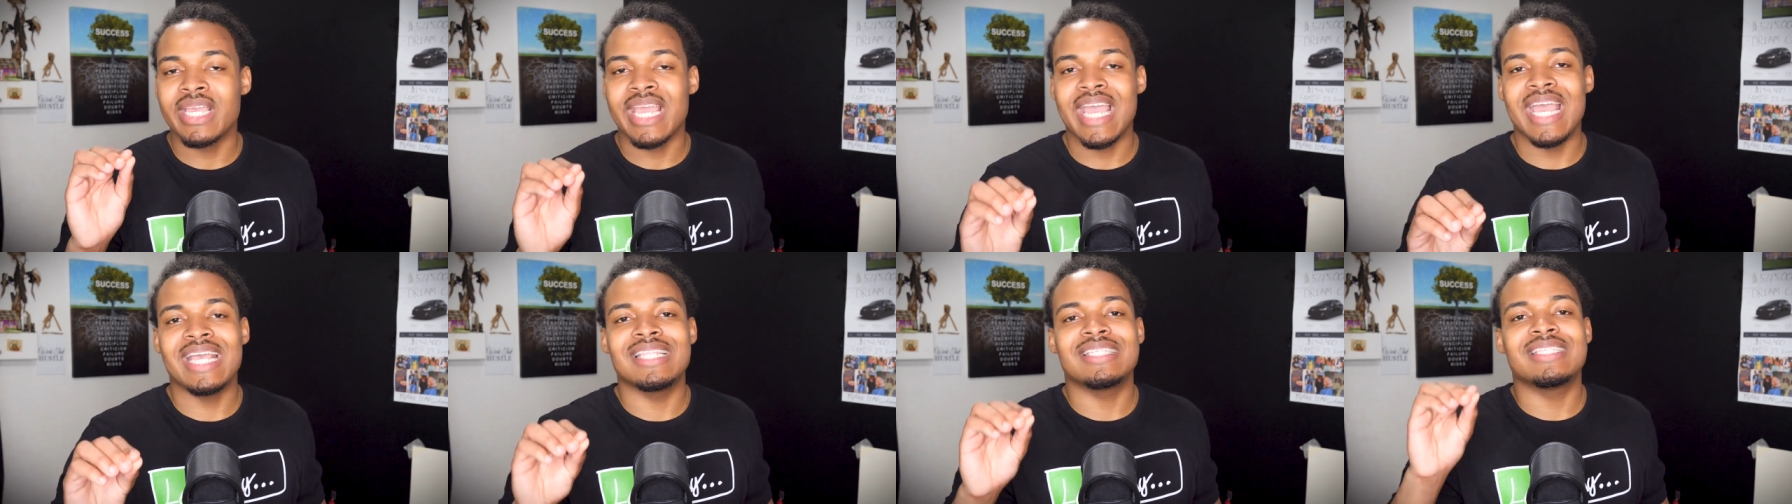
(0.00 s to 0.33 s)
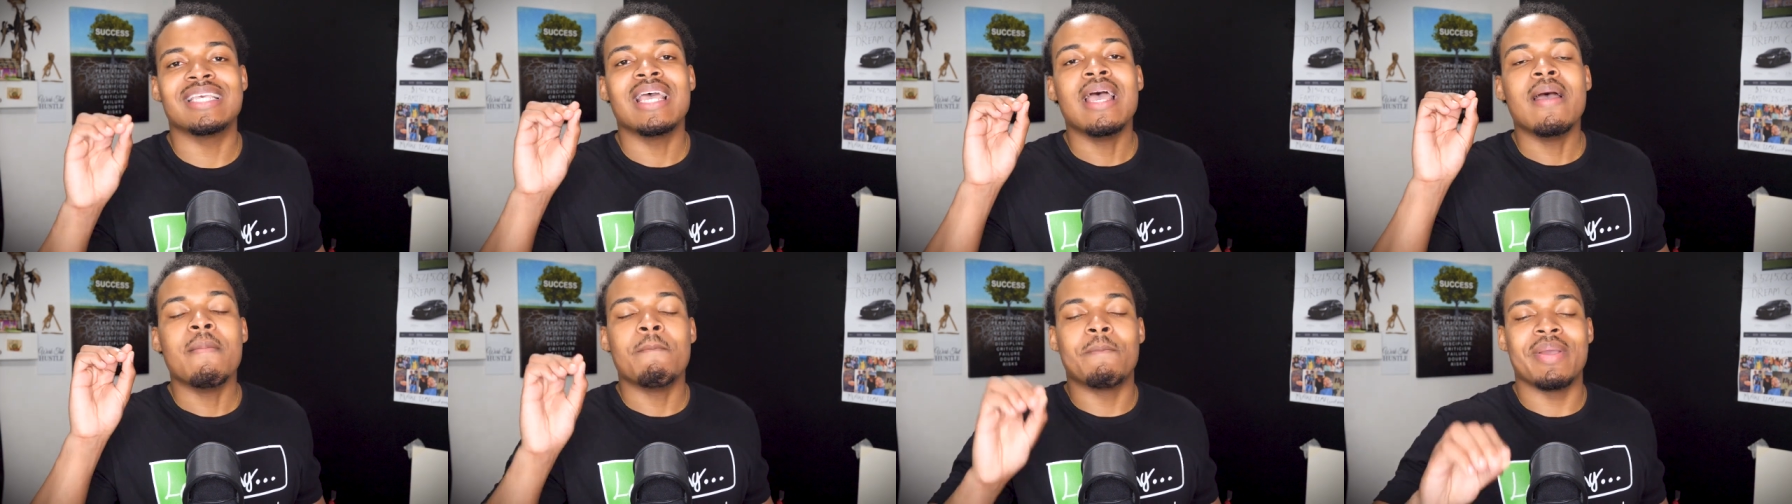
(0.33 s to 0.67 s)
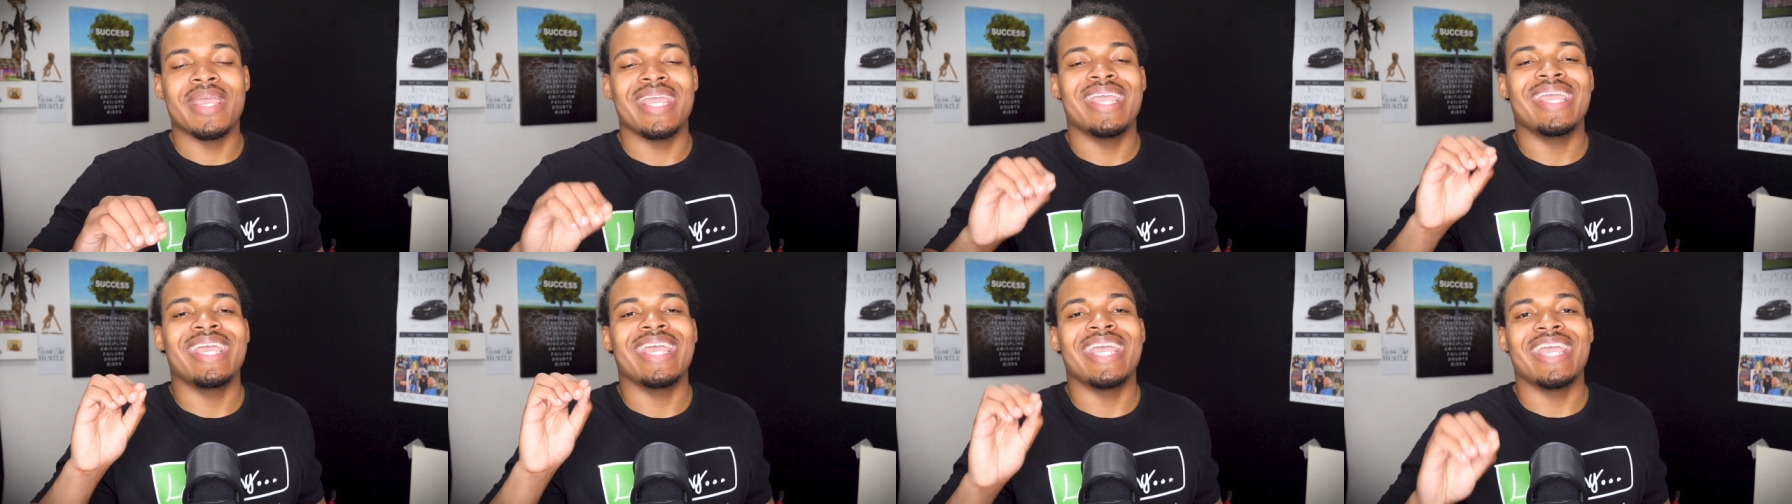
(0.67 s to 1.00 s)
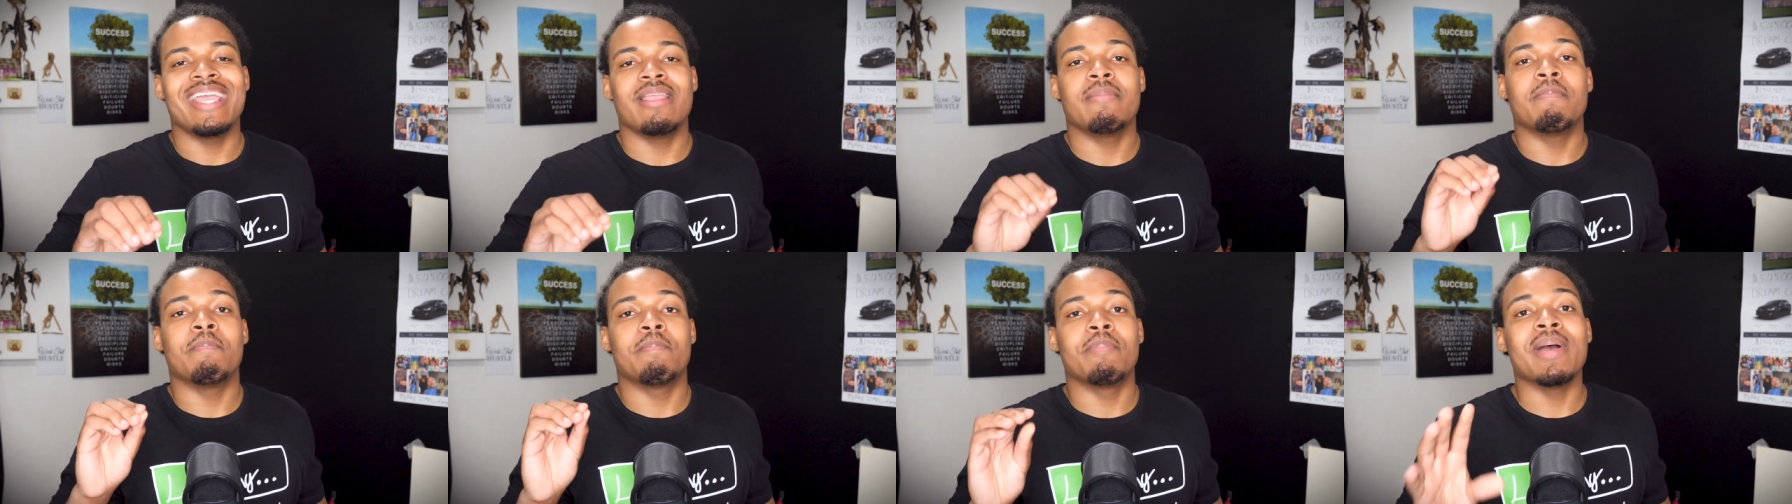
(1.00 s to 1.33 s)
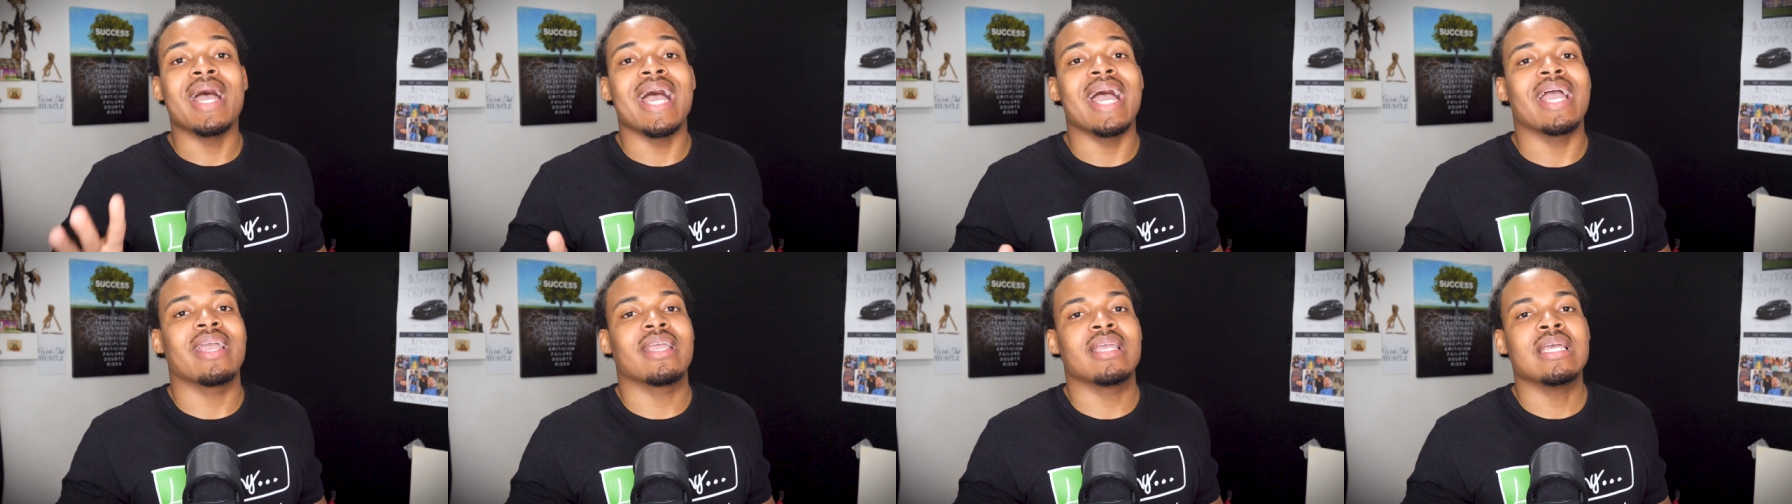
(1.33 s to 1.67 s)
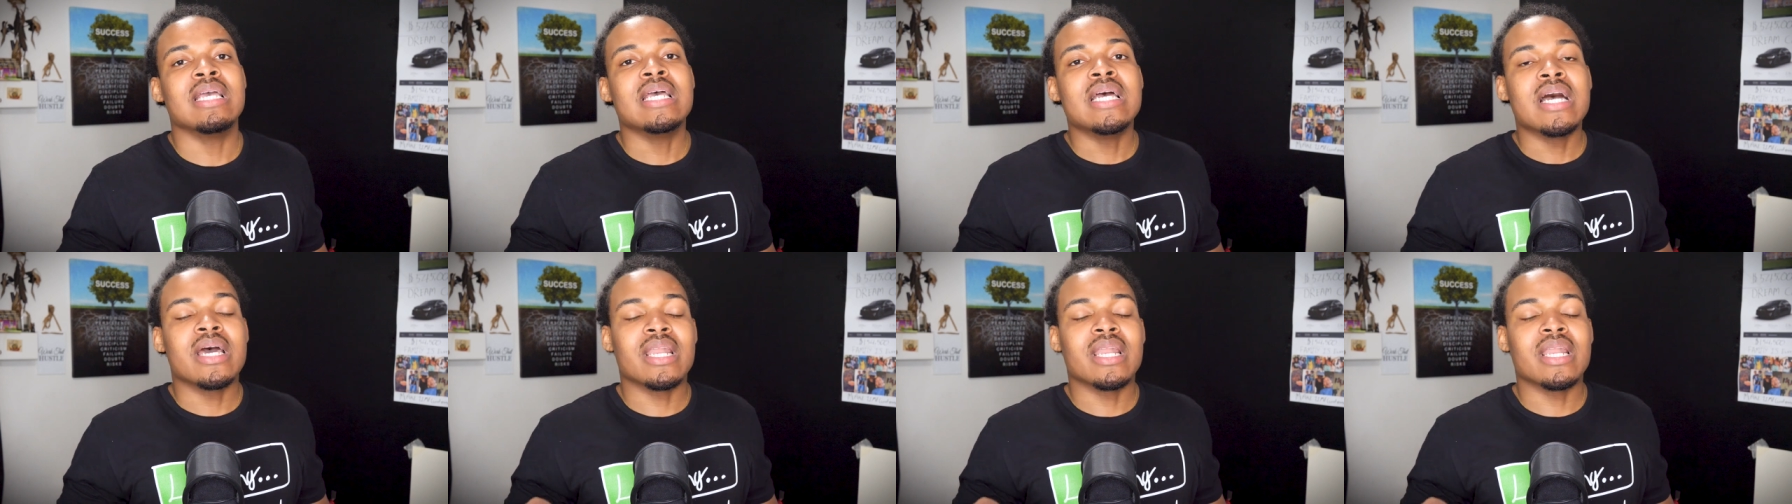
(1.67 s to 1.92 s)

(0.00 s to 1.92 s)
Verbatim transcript: can't pay it back.